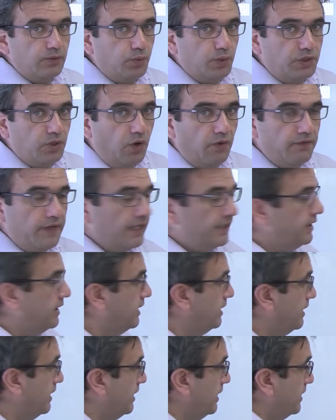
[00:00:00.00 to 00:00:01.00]
we know that
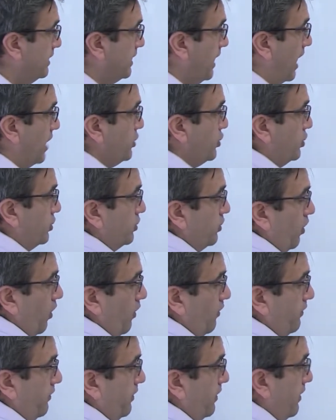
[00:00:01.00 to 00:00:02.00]
tangent
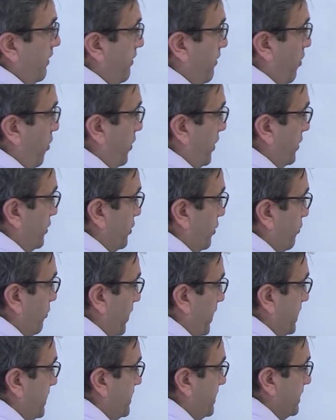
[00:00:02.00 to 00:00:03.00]
of 30
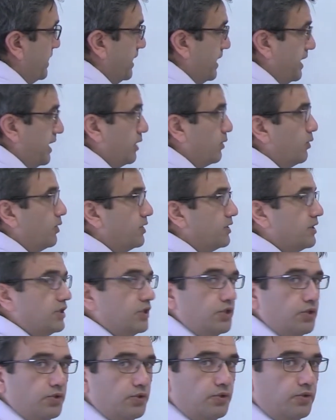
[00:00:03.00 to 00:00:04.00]
degrees equals
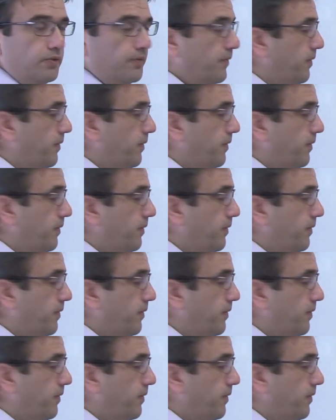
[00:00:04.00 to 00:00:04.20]
to